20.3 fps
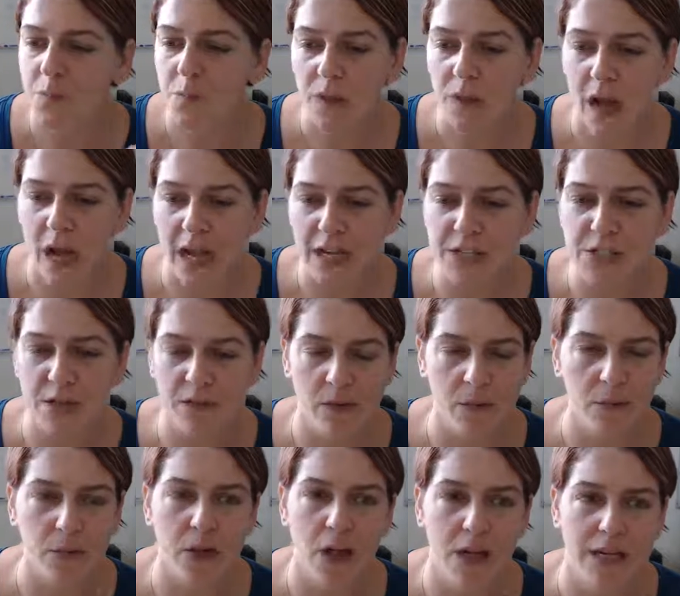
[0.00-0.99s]
I do have a
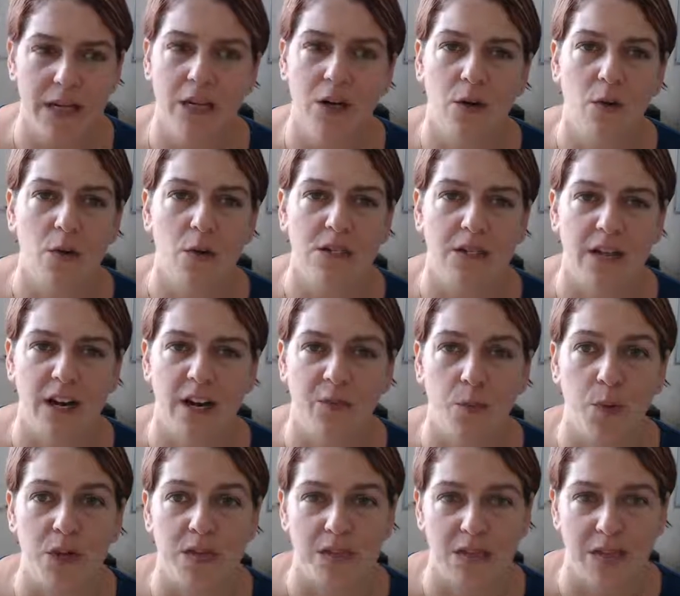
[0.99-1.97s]
blogging course that I've
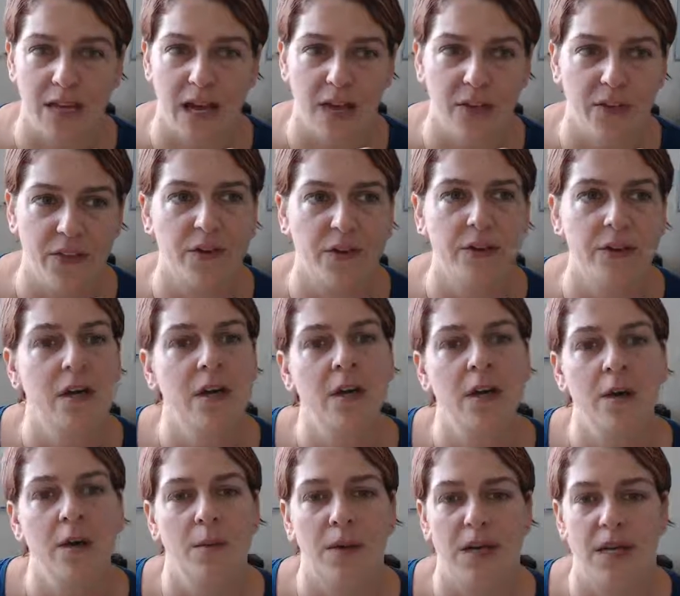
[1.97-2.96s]
put together
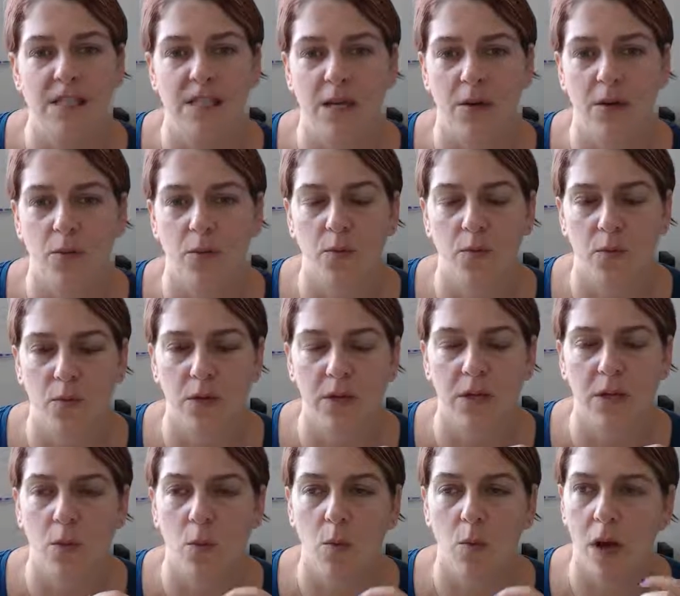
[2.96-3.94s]
because I really
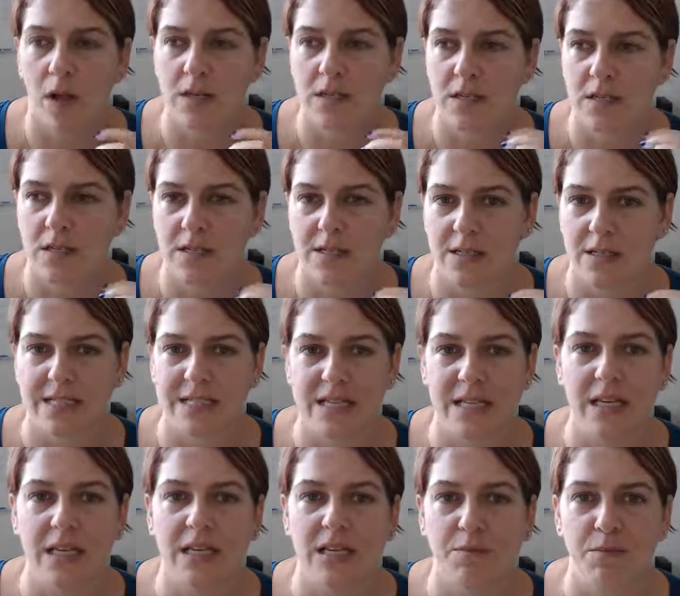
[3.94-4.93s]
want to
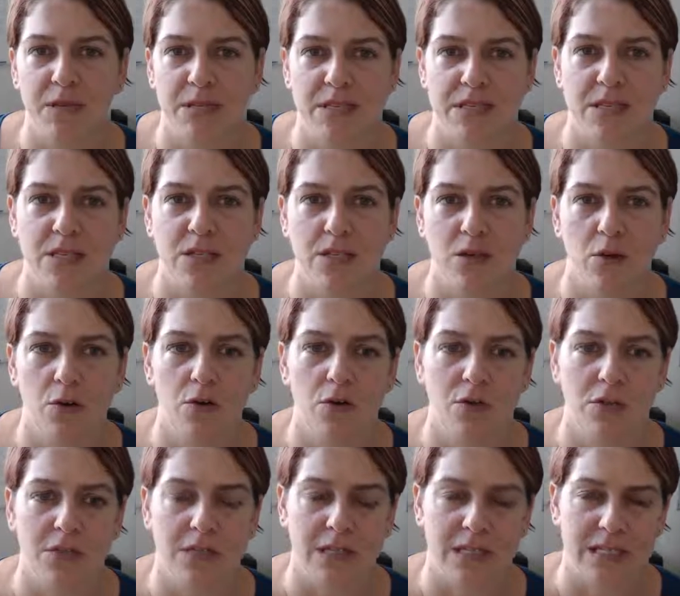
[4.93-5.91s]
see business owners
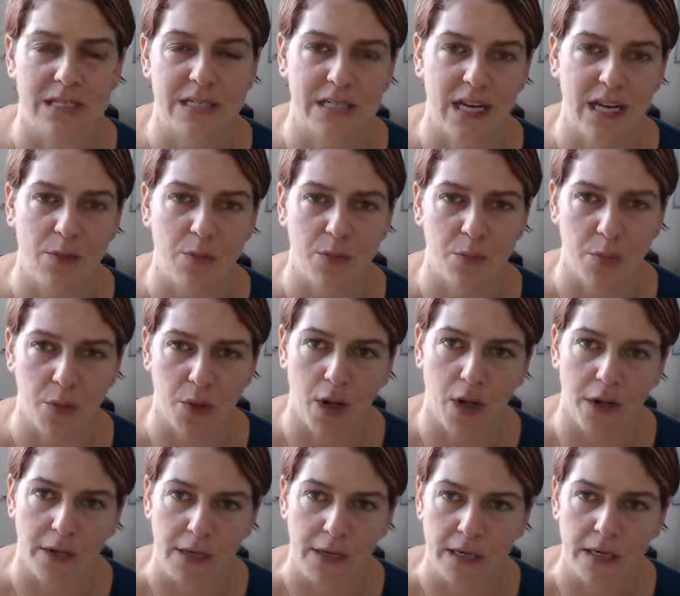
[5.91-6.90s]
succeed with
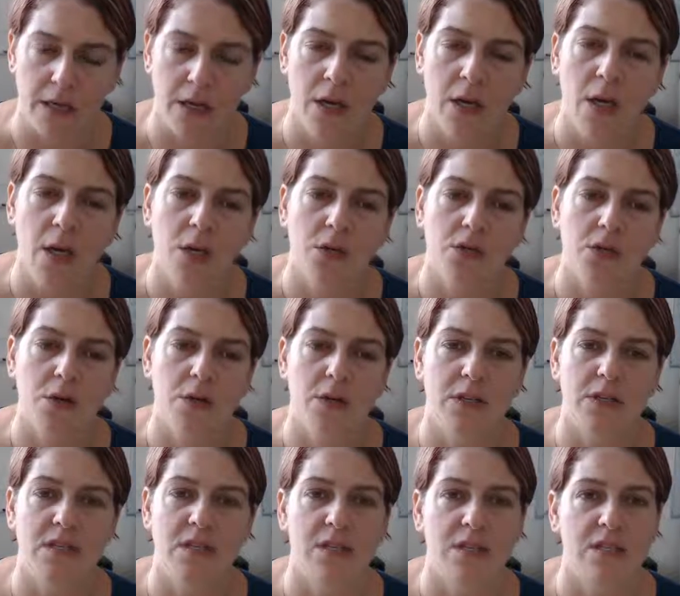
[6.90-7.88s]
blogging. So it's
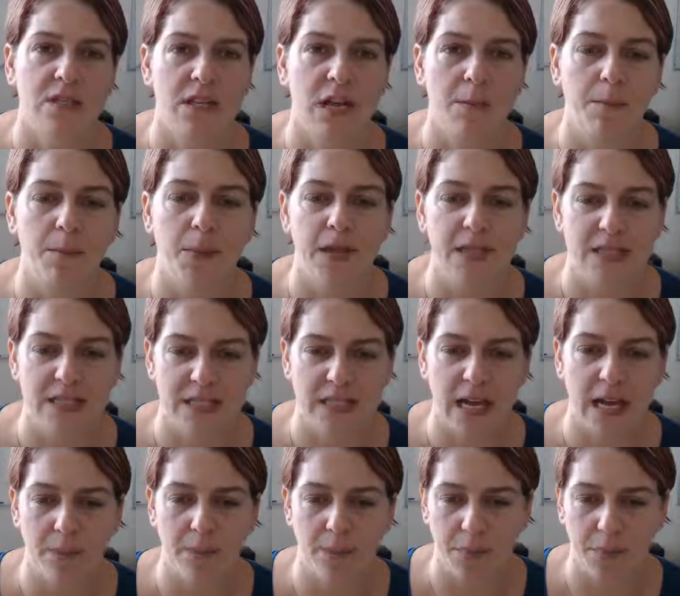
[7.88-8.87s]
the
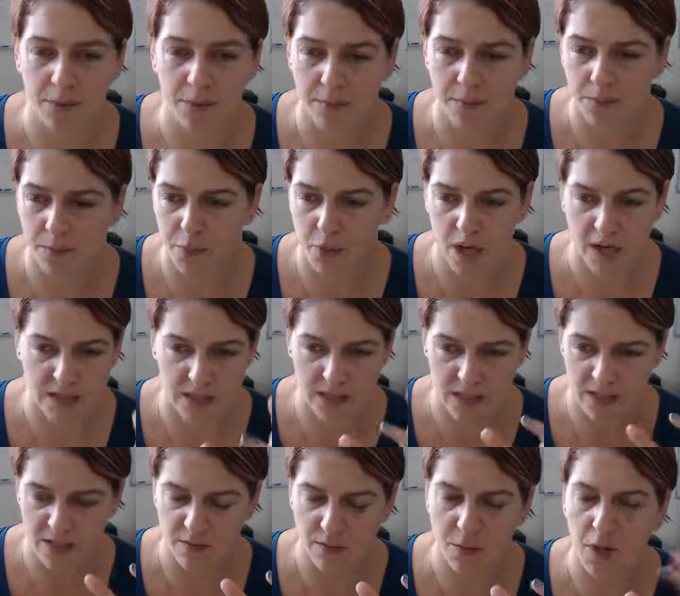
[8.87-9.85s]
step-by-step process
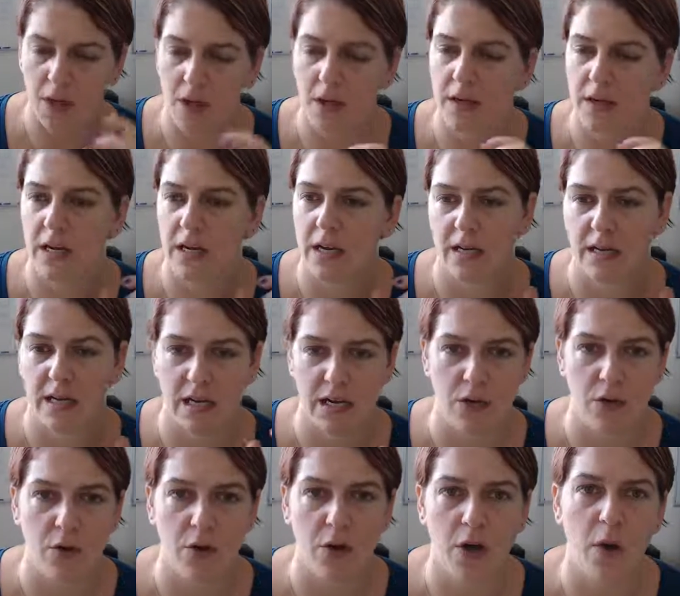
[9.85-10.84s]
of blogging, getting
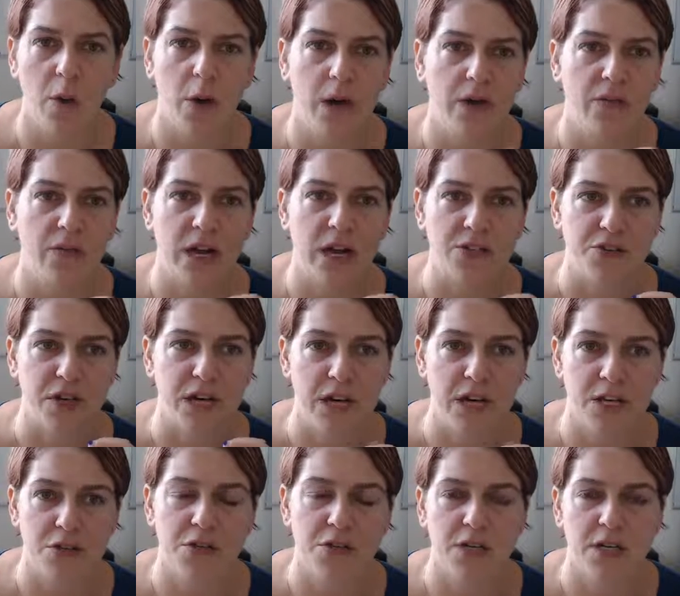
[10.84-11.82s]
you going. If you guys are
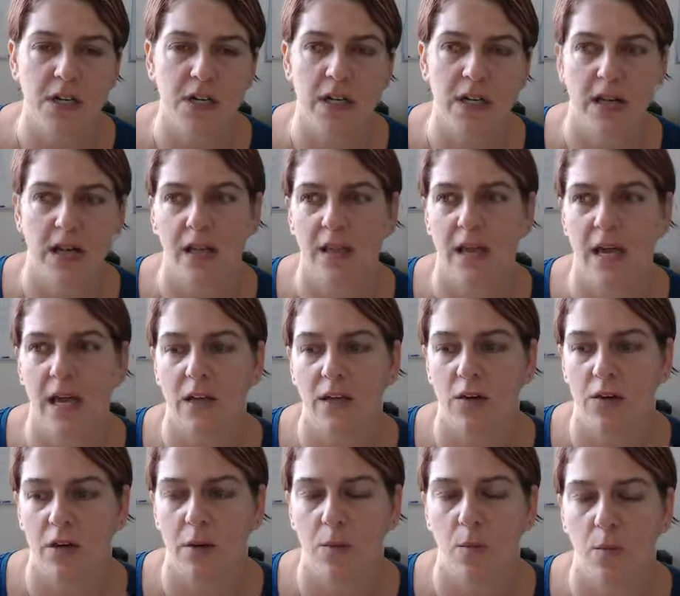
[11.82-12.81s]
interested in that,
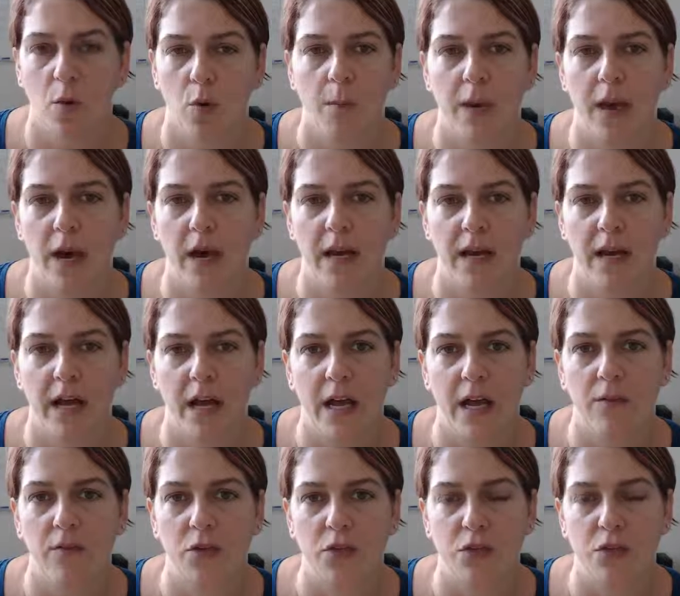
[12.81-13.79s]
learning more about it, head
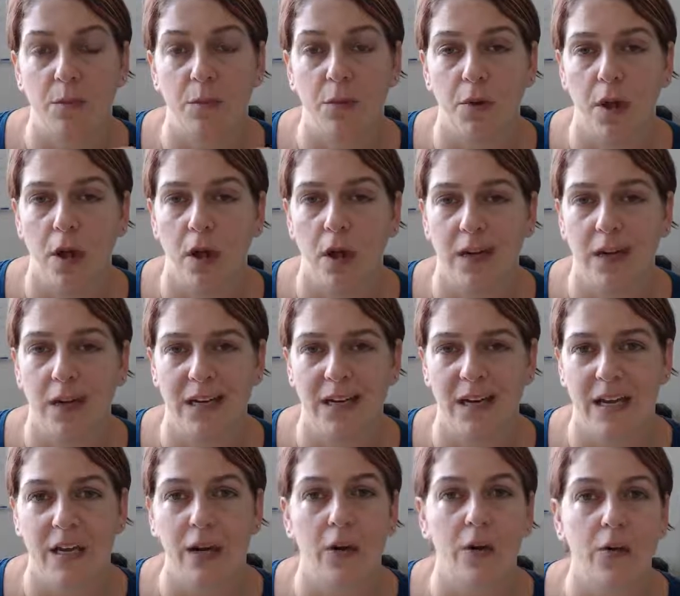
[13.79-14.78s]
over to
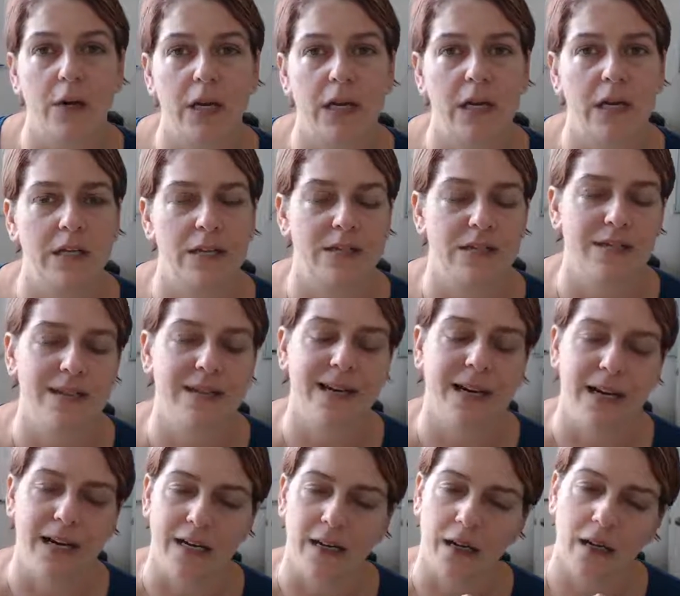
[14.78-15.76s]

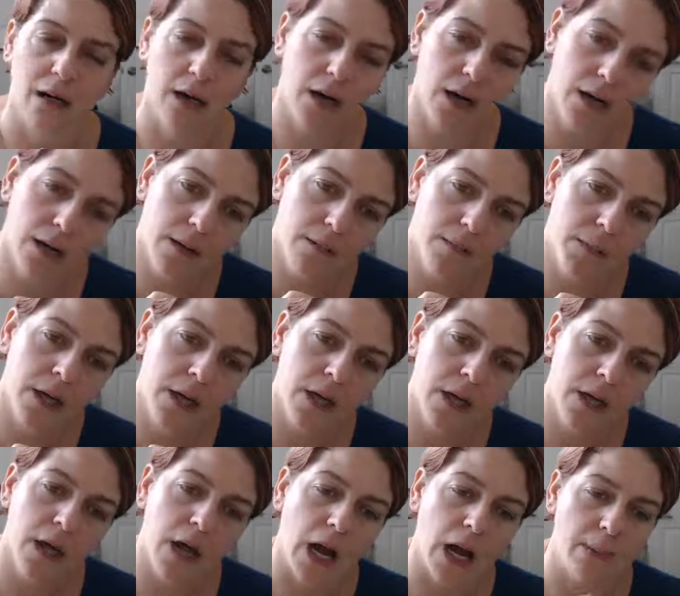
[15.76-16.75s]
bloggingingredients.com.
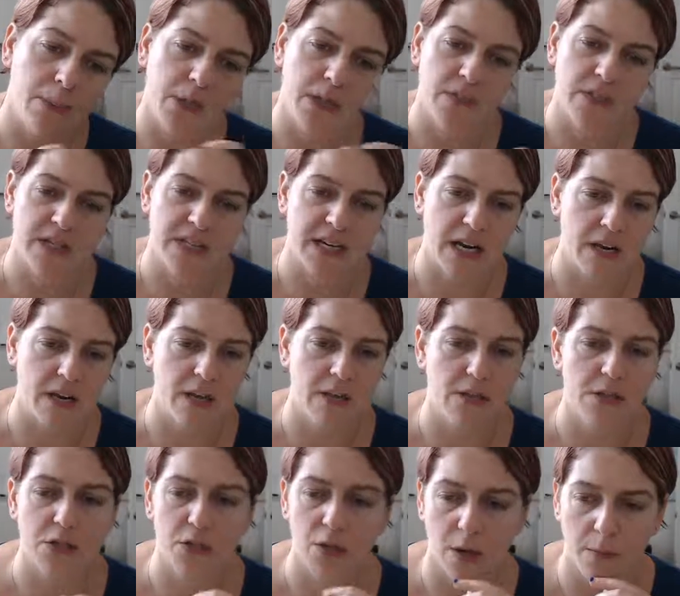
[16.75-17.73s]
I believe it's down in the
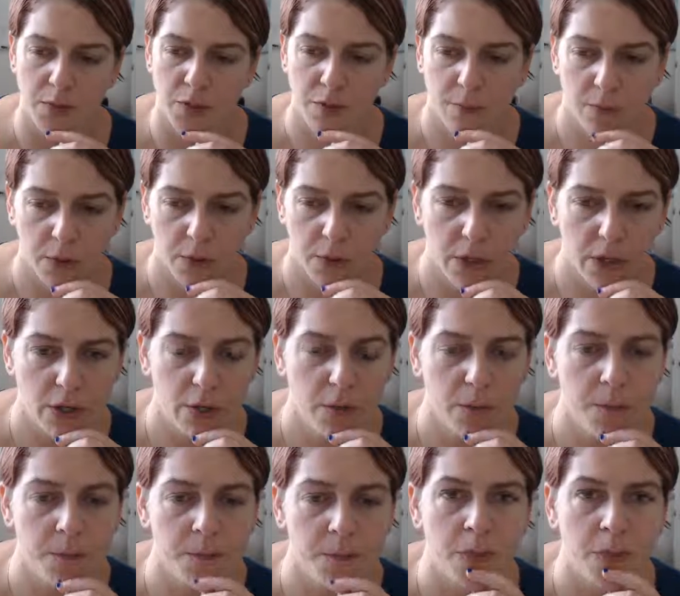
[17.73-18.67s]
description below.